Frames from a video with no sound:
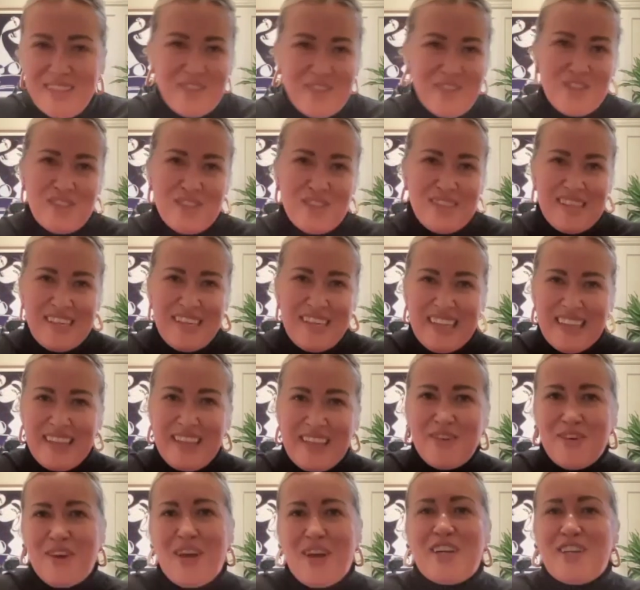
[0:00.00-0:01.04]
It's just they
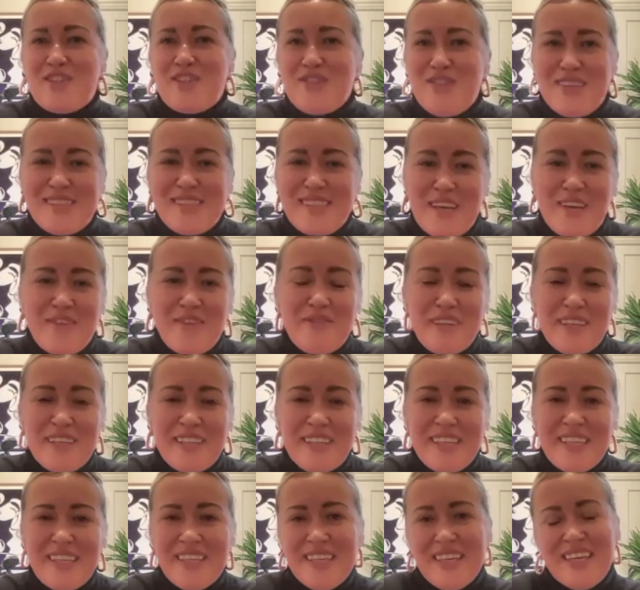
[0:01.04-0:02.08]
don't know how to trust that
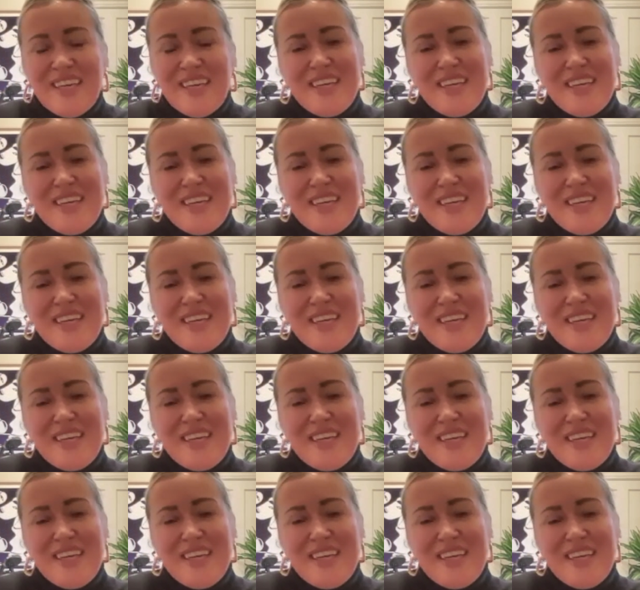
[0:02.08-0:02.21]
feeling.